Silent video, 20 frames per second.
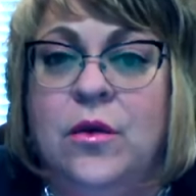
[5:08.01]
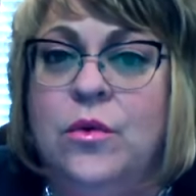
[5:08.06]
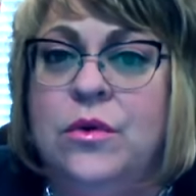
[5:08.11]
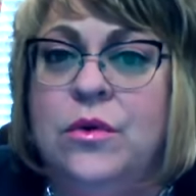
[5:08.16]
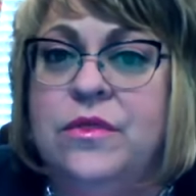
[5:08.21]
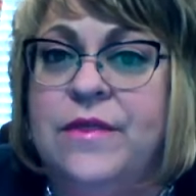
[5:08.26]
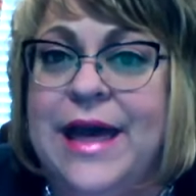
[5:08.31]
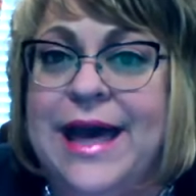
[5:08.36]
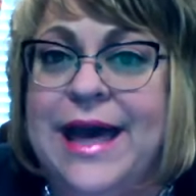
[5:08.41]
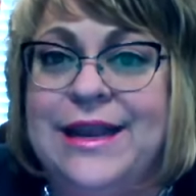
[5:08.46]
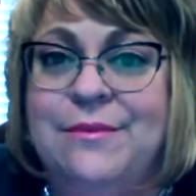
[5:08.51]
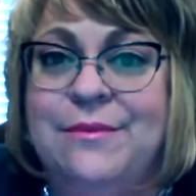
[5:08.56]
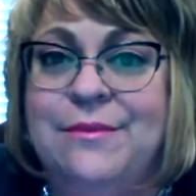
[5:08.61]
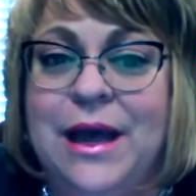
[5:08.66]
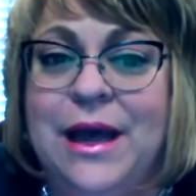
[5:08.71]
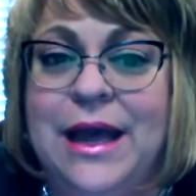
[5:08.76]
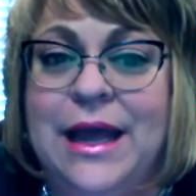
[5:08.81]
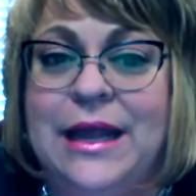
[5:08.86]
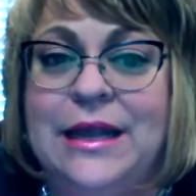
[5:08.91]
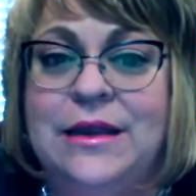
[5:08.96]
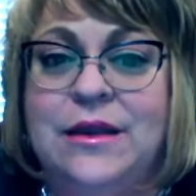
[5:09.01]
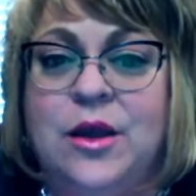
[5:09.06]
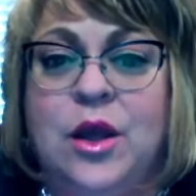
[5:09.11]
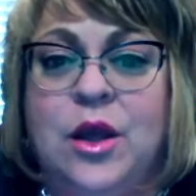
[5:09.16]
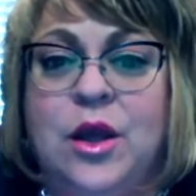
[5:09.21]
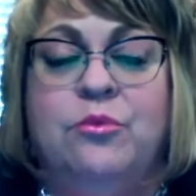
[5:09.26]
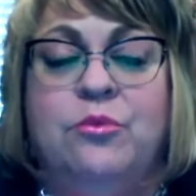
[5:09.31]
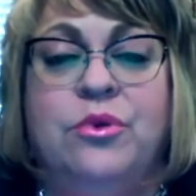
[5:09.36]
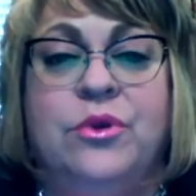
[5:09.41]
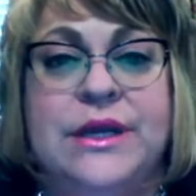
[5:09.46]
With that in mind,
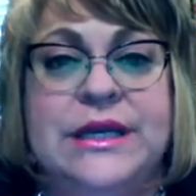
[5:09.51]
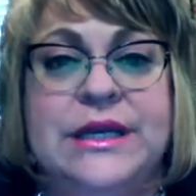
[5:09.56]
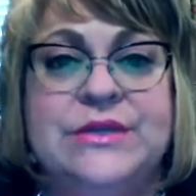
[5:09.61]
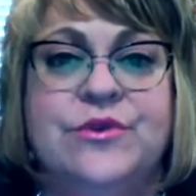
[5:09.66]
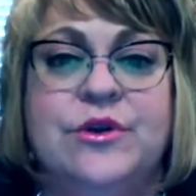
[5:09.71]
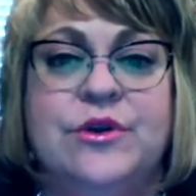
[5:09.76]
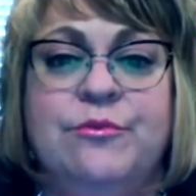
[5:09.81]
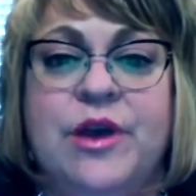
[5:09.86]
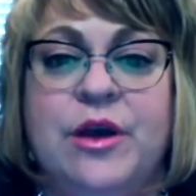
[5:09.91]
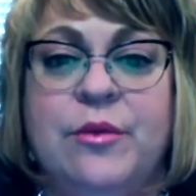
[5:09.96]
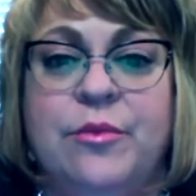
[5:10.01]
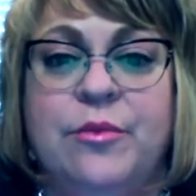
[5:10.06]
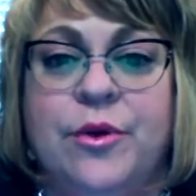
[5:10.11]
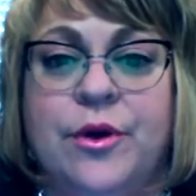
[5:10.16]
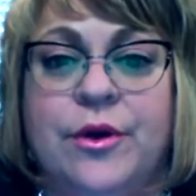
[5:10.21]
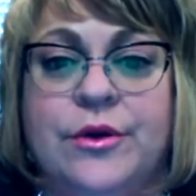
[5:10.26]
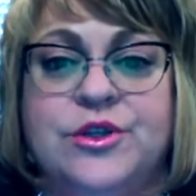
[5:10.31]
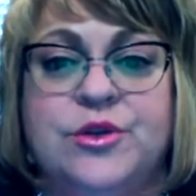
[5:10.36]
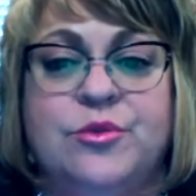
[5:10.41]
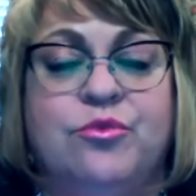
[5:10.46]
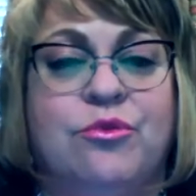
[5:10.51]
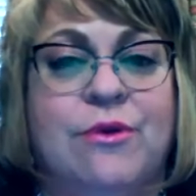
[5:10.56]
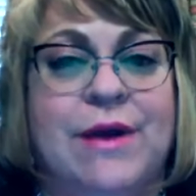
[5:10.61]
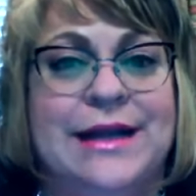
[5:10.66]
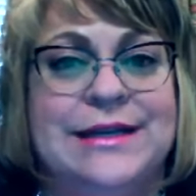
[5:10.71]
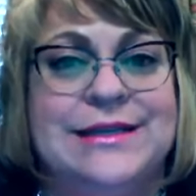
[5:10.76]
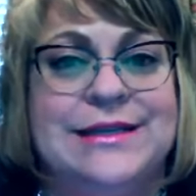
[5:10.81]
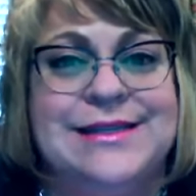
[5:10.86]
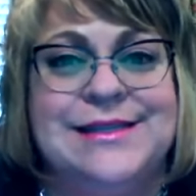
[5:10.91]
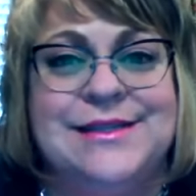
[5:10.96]
please remember to
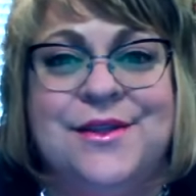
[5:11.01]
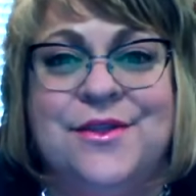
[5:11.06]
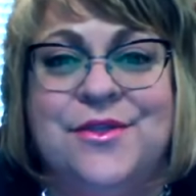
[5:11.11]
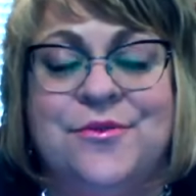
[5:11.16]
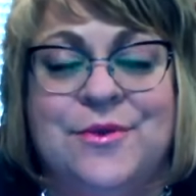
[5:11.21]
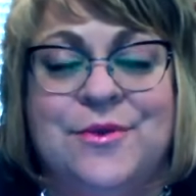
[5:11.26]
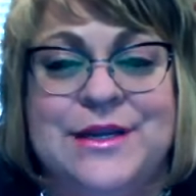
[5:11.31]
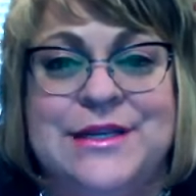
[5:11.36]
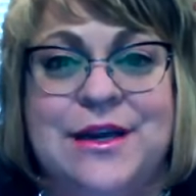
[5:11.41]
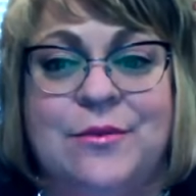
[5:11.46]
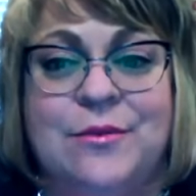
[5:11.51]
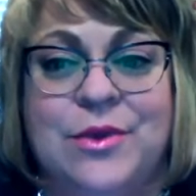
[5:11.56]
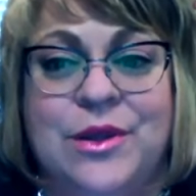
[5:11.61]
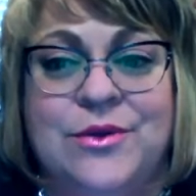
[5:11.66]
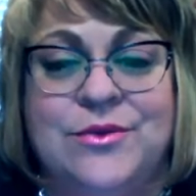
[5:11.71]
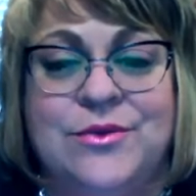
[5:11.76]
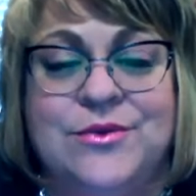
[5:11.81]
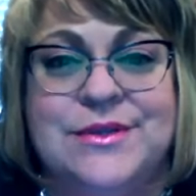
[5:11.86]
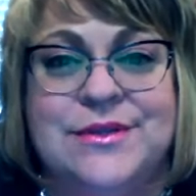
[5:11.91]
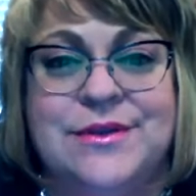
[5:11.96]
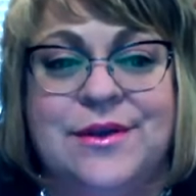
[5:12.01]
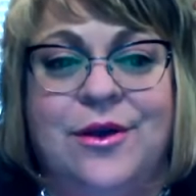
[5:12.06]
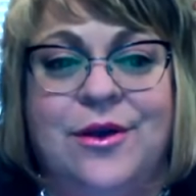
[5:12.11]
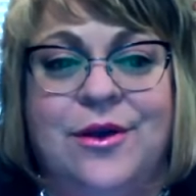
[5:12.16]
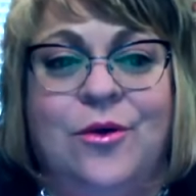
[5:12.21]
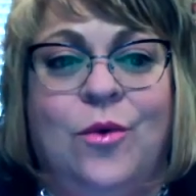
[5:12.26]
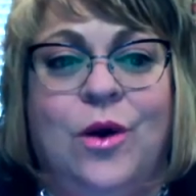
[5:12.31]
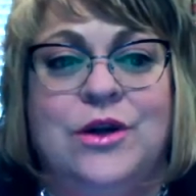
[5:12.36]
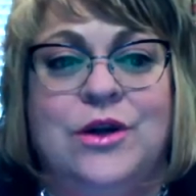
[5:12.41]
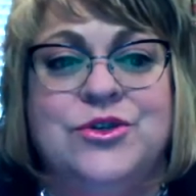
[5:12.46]
practice the three W's
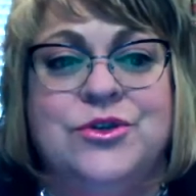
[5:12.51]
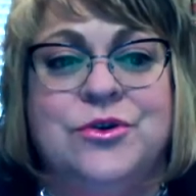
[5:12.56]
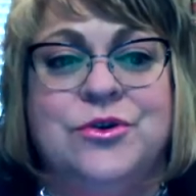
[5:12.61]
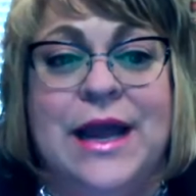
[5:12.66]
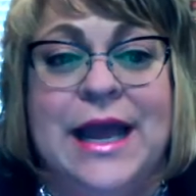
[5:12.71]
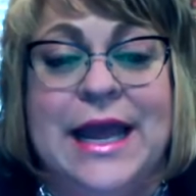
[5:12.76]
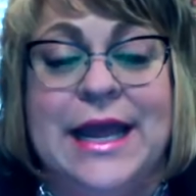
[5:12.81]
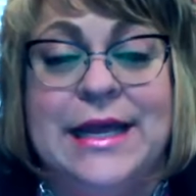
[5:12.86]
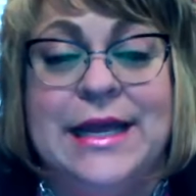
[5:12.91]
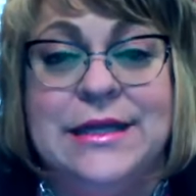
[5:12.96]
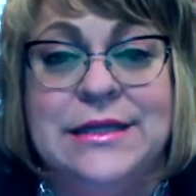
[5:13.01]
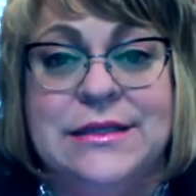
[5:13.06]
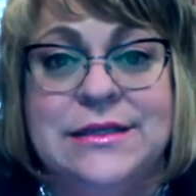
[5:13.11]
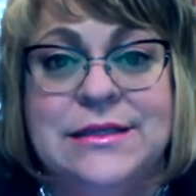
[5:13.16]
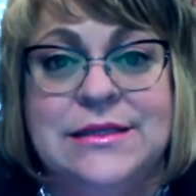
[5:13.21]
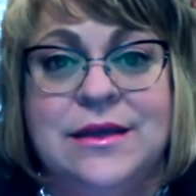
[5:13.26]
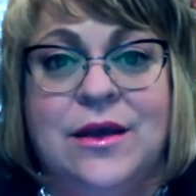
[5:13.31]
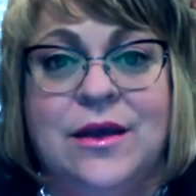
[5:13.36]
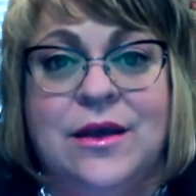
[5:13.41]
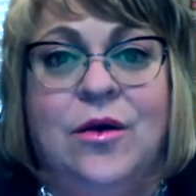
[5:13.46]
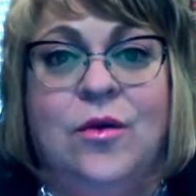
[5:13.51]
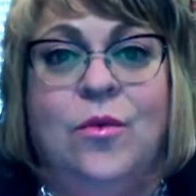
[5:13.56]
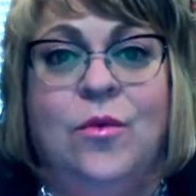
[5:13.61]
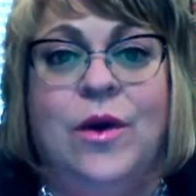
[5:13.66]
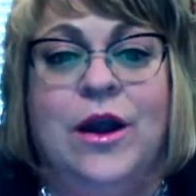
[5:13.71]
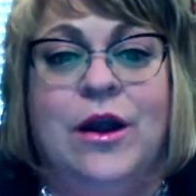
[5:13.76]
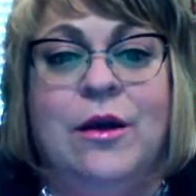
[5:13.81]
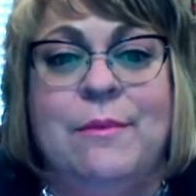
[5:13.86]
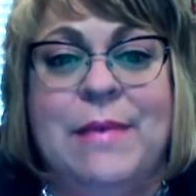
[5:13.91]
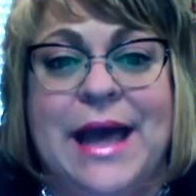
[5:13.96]
wash your hands,
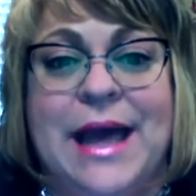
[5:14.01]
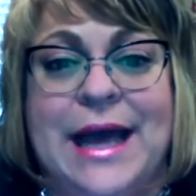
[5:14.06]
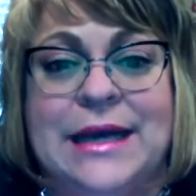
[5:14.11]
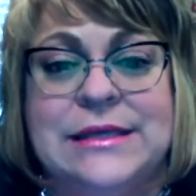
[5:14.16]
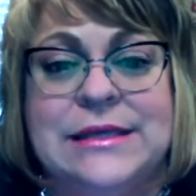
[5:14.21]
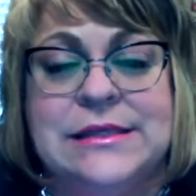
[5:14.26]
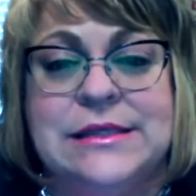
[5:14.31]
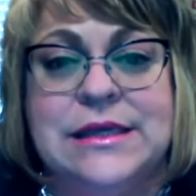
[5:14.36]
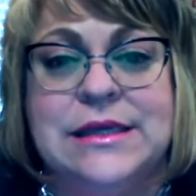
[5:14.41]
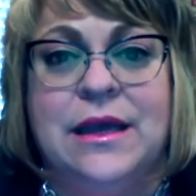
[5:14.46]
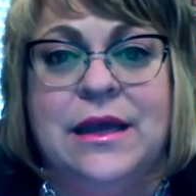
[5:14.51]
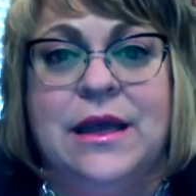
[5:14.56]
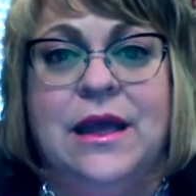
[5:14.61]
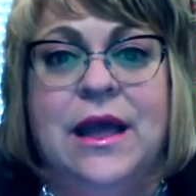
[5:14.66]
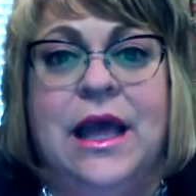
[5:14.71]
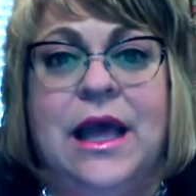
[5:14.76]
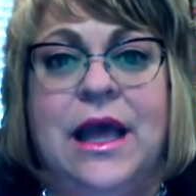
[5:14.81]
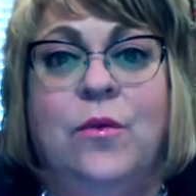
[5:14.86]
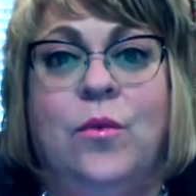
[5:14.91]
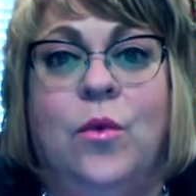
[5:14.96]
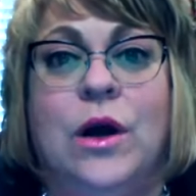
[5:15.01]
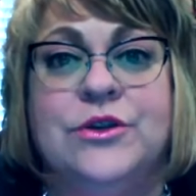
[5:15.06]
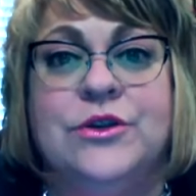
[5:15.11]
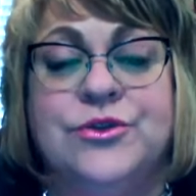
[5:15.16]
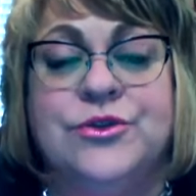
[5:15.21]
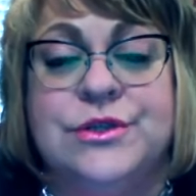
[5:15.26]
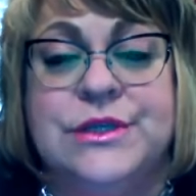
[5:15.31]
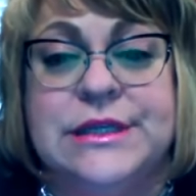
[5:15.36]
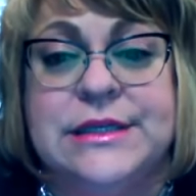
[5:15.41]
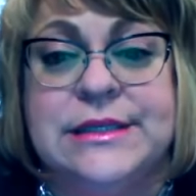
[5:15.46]
wear a mask, and
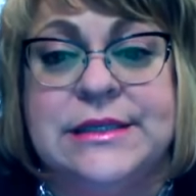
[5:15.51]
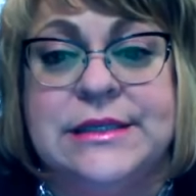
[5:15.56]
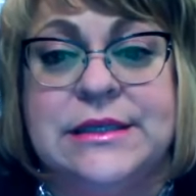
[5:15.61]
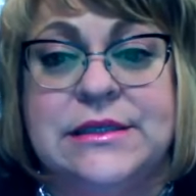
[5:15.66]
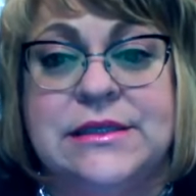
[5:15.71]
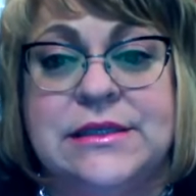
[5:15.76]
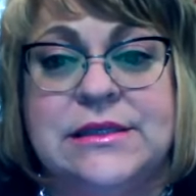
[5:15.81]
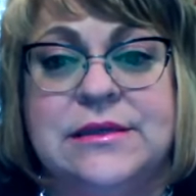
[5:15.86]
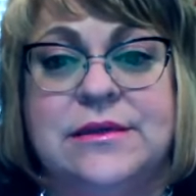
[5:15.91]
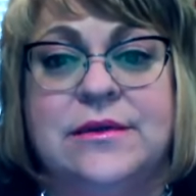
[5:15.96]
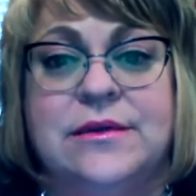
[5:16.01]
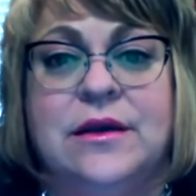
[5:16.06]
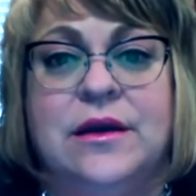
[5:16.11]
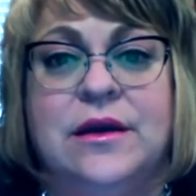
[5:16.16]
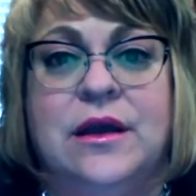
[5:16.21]
watch your distance.